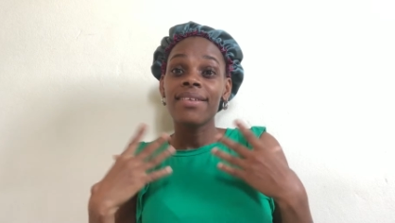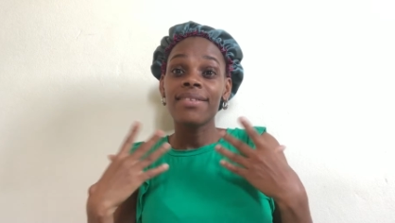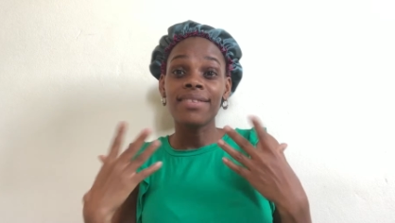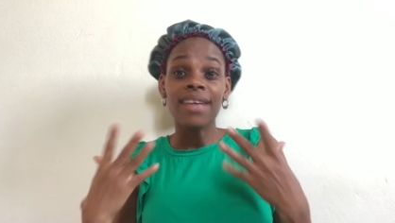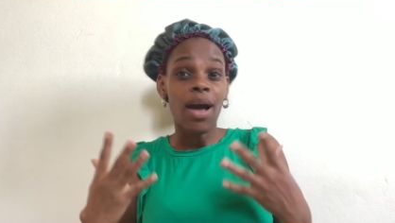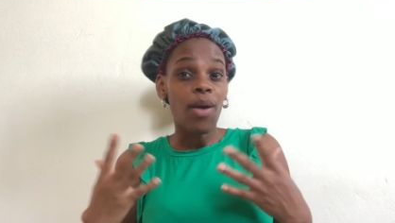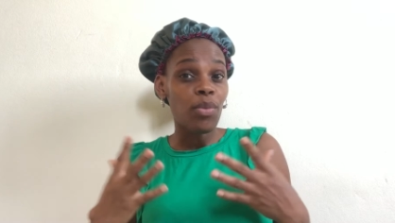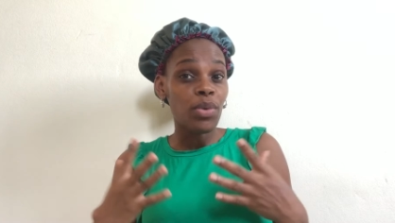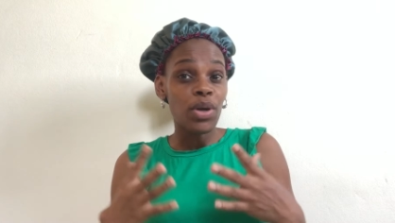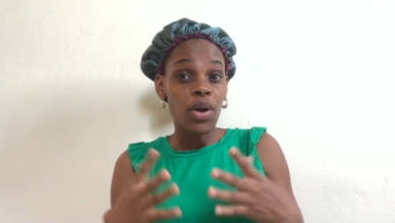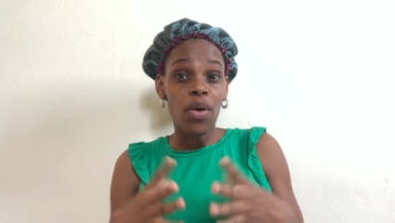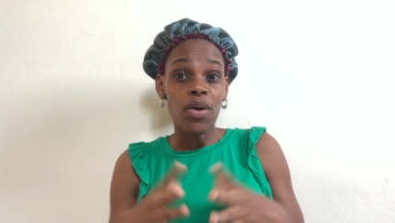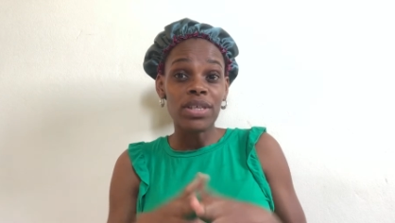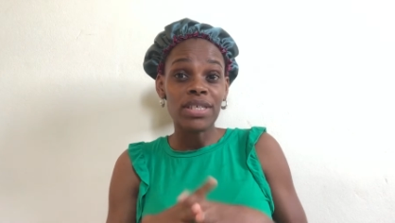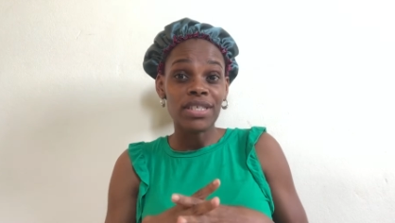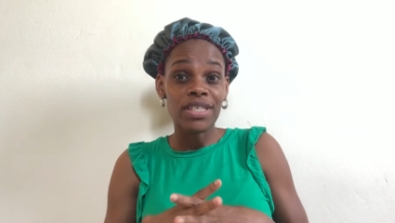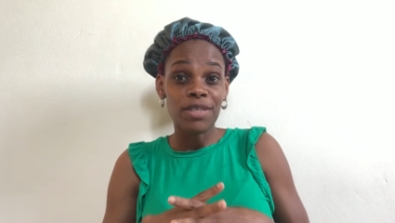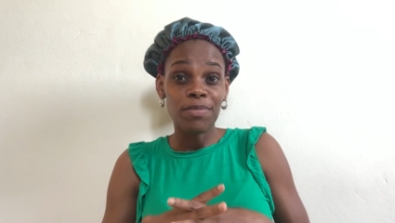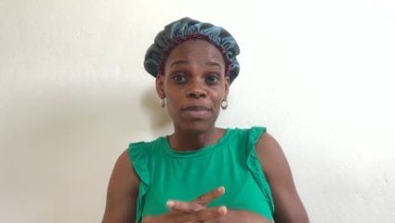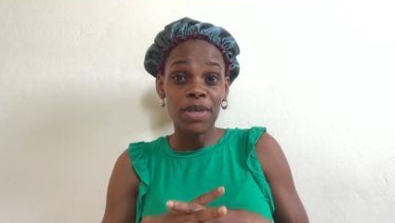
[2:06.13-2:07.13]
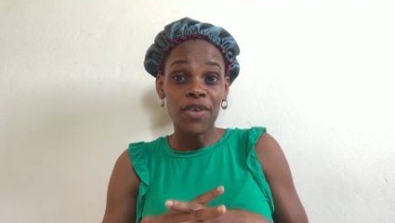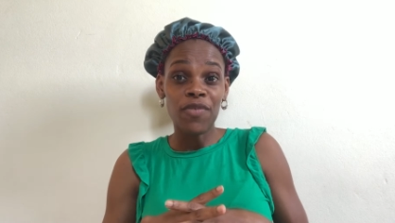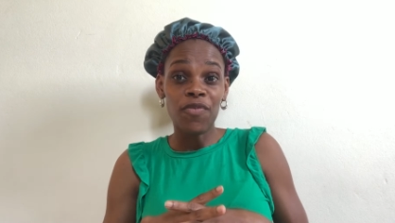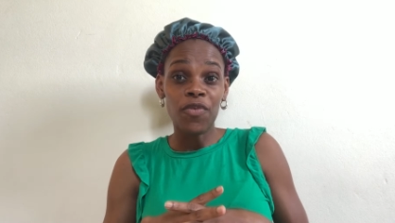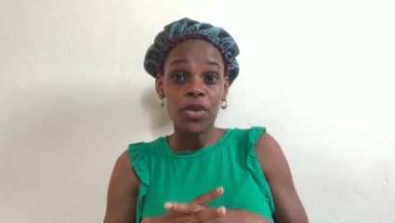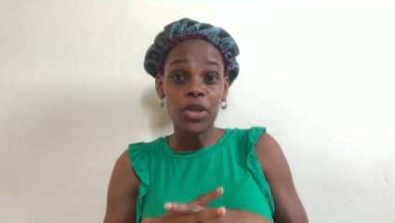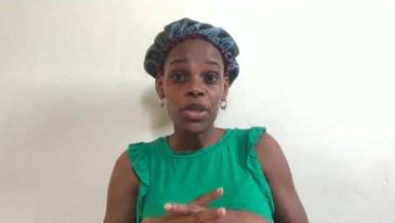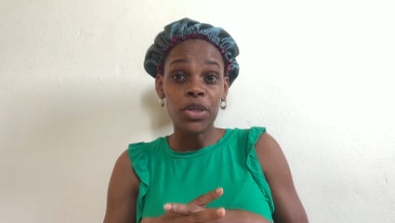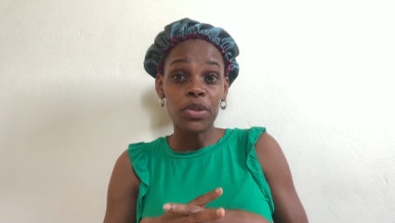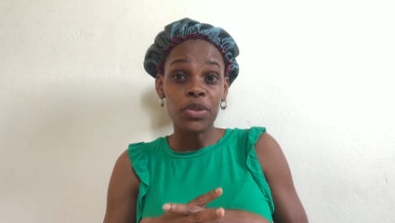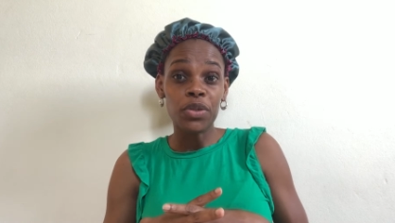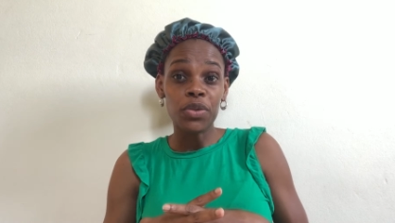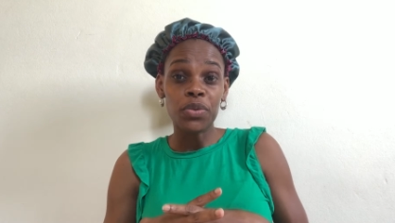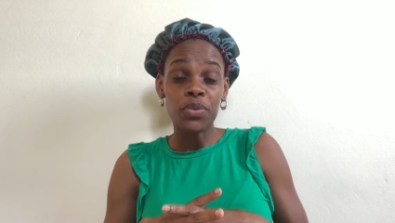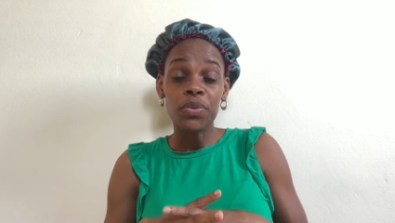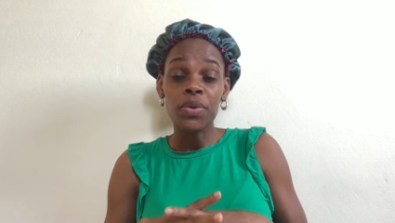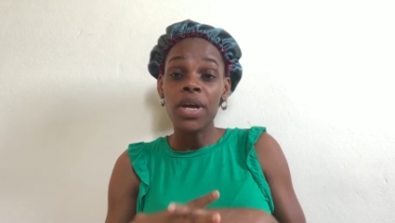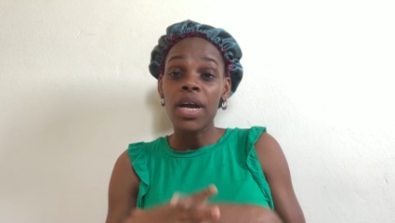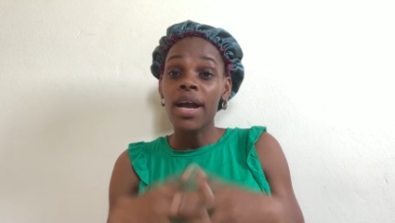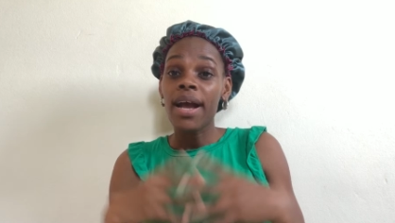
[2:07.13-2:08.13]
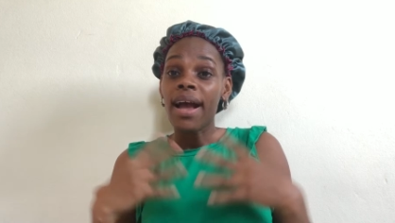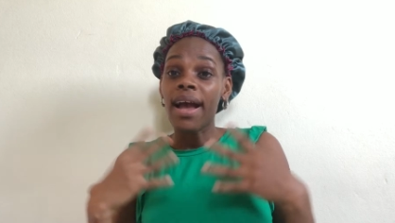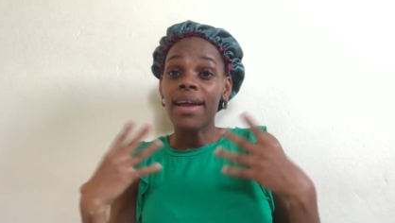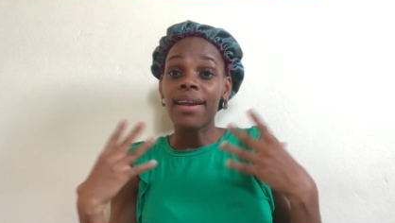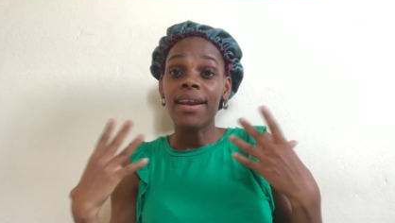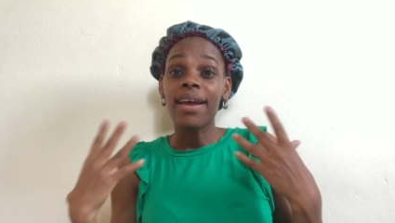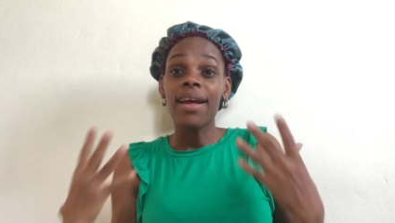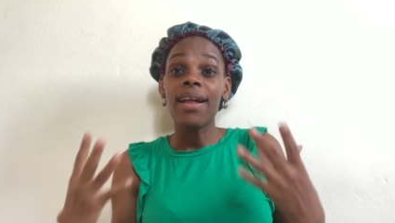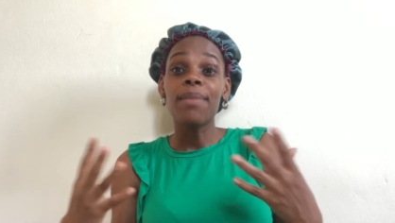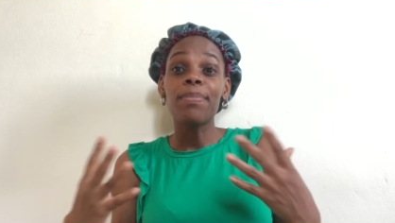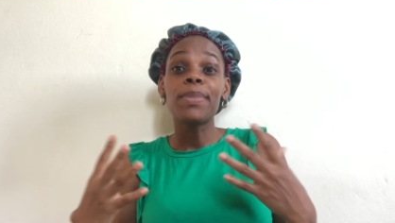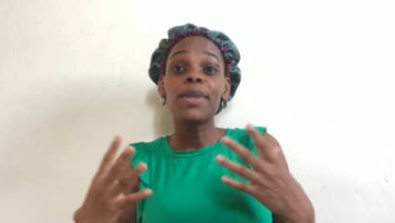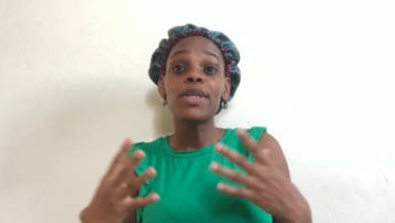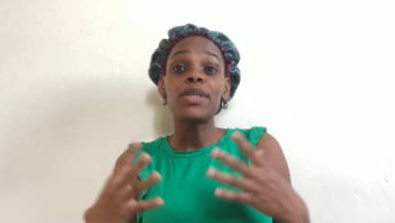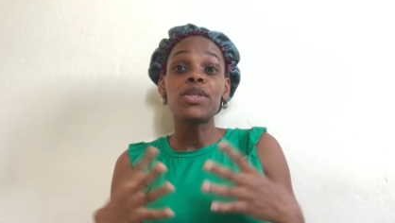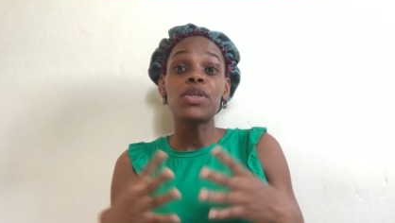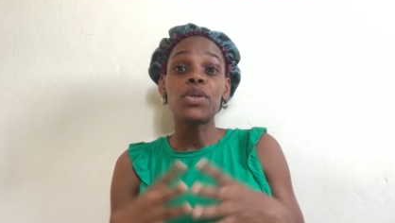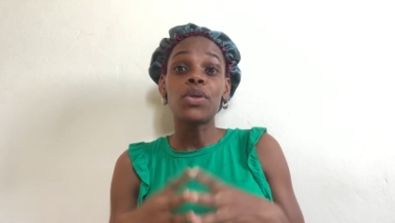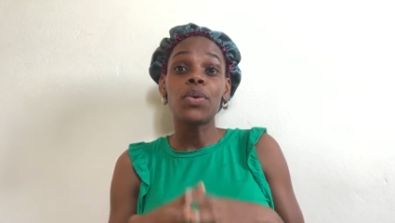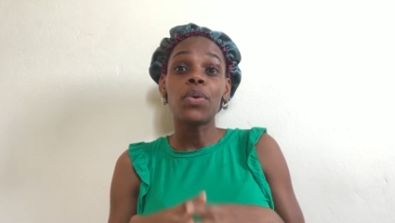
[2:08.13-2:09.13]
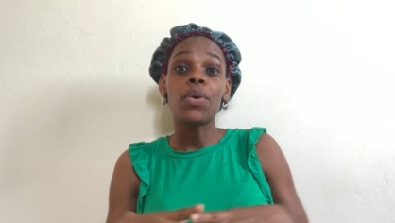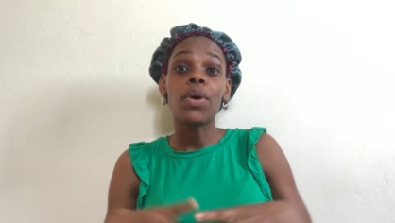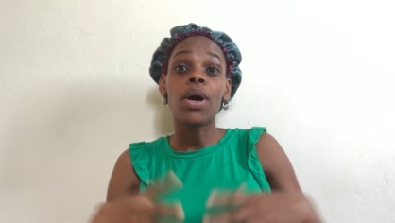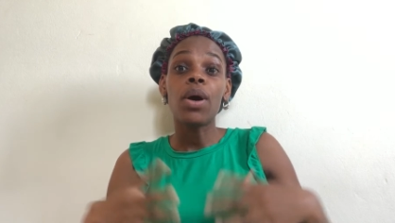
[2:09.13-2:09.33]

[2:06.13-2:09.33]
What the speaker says: that would also speak for you too, and help you to know